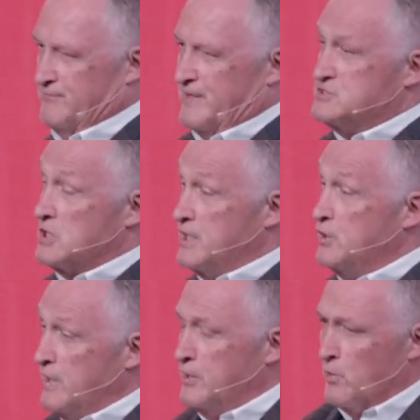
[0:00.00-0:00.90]
Eventually,
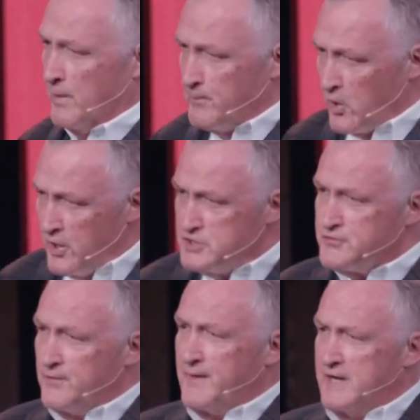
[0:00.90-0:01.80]
you need to
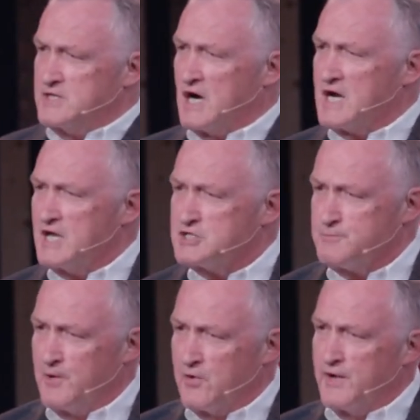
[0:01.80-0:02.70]
emerge from that dark
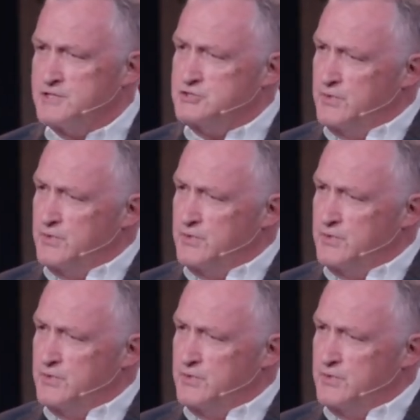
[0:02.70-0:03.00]
experience.